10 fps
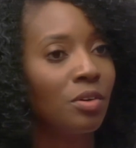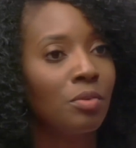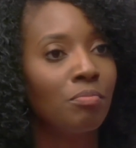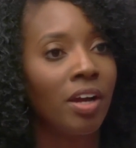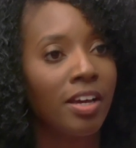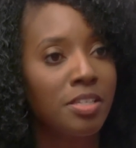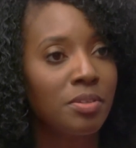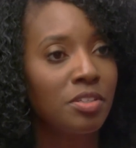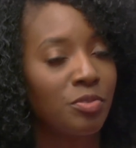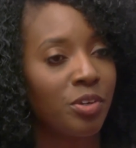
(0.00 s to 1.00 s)
I know my
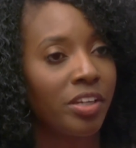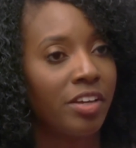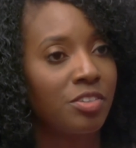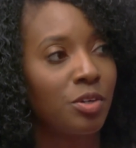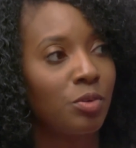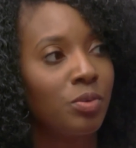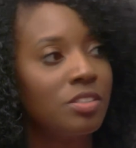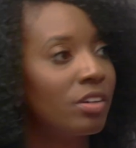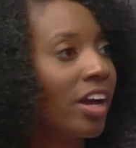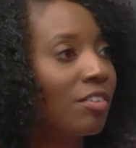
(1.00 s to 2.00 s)
husband is a freelancer, and we
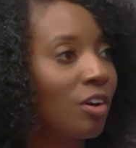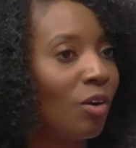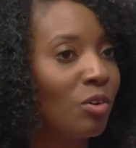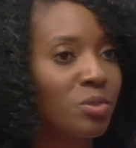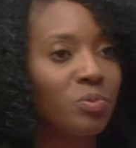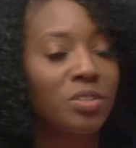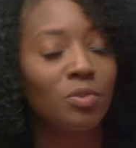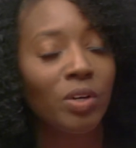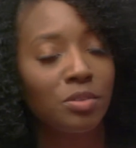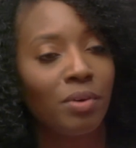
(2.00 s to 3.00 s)
still have goals. We
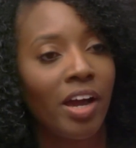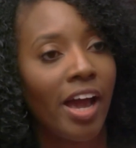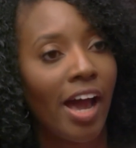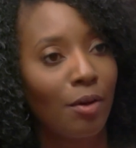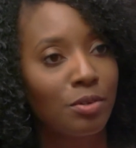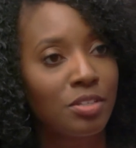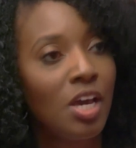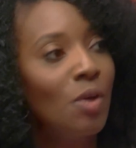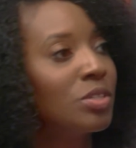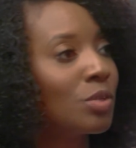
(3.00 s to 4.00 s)
still want to buy a house.
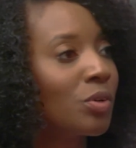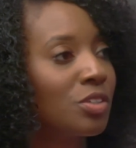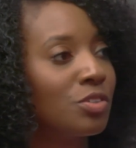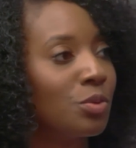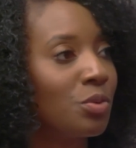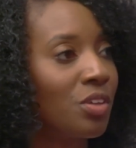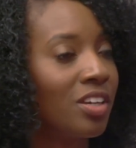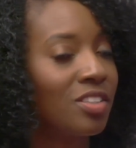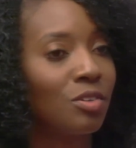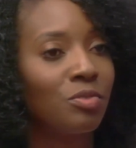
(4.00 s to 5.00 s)
We still want to do
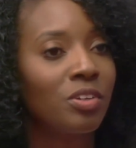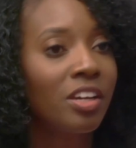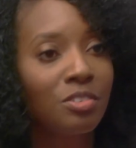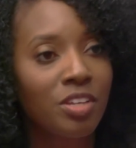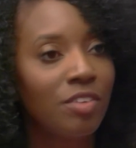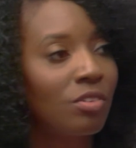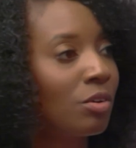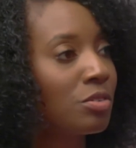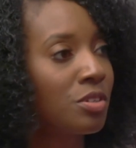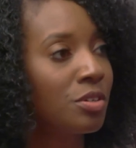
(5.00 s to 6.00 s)
things. So freelancers have
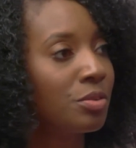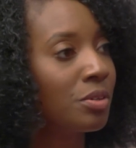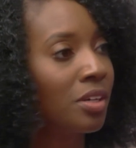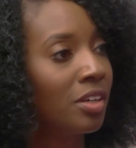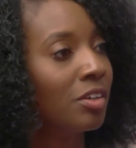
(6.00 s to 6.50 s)
goals too.